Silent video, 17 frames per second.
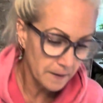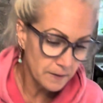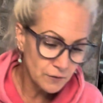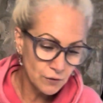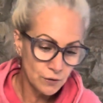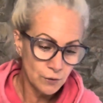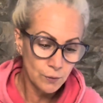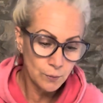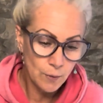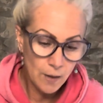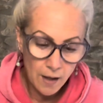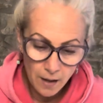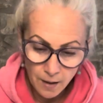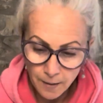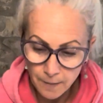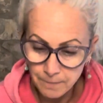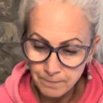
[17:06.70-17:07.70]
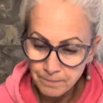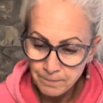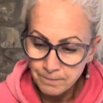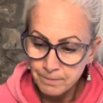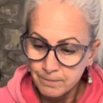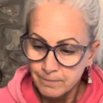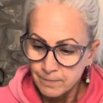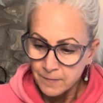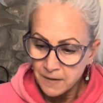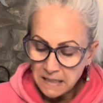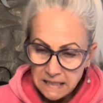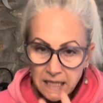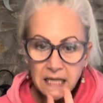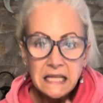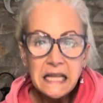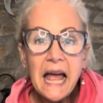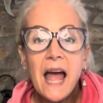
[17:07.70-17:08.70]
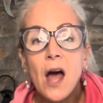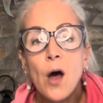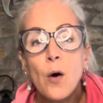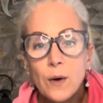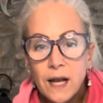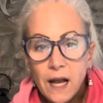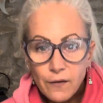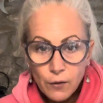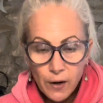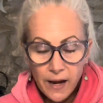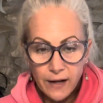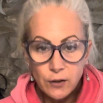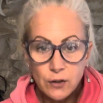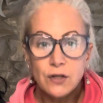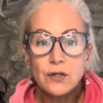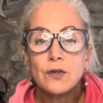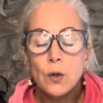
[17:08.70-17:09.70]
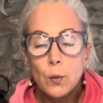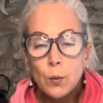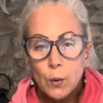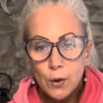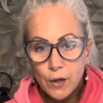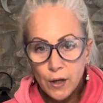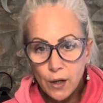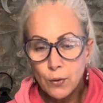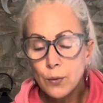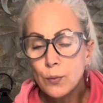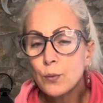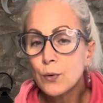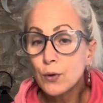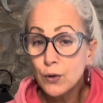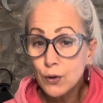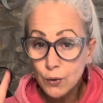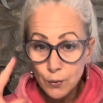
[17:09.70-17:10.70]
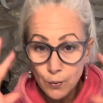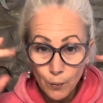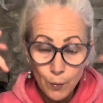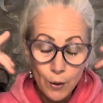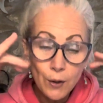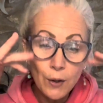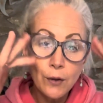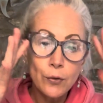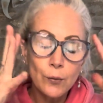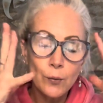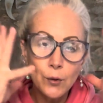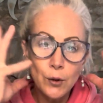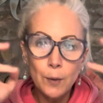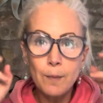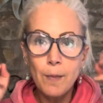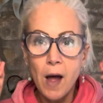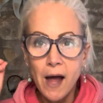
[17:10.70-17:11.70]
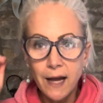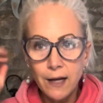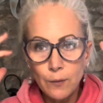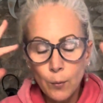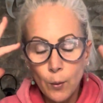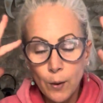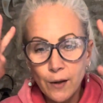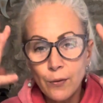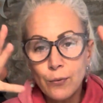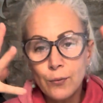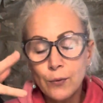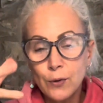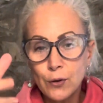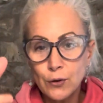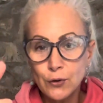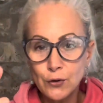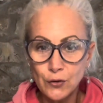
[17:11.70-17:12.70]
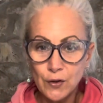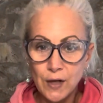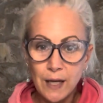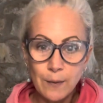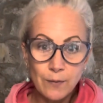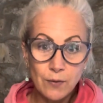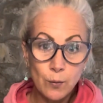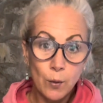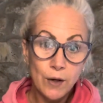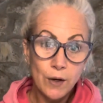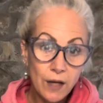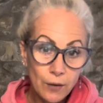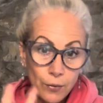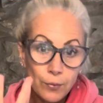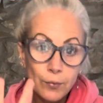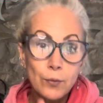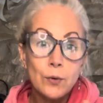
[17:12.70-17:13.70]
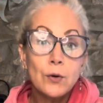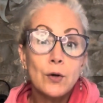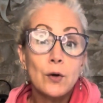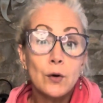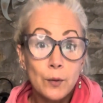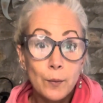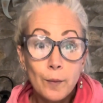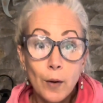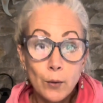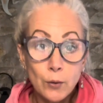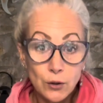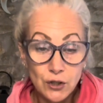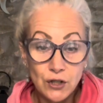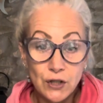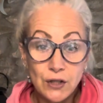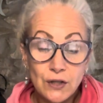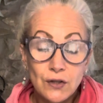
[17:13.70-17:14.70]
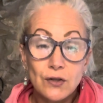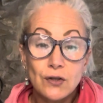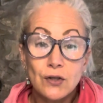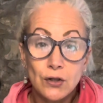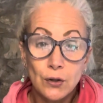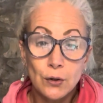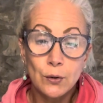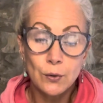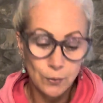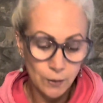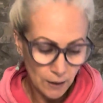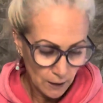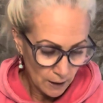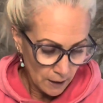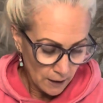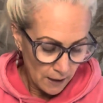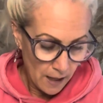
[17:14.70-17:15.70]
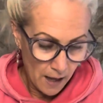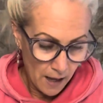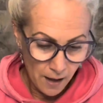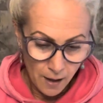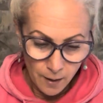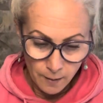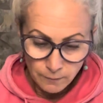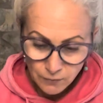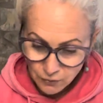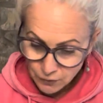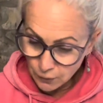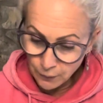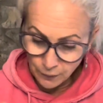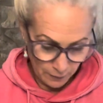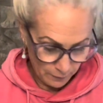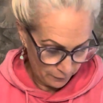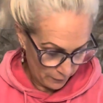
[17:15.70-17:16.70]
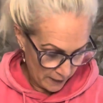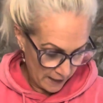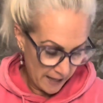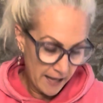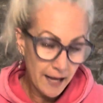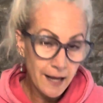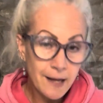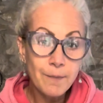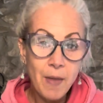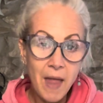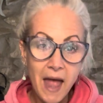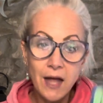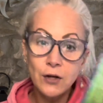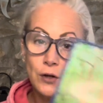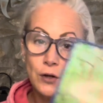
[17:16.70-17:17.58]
to allow whatever energies are working through you and working through your mind, working through your dreams, working through your emotions to do their thing, and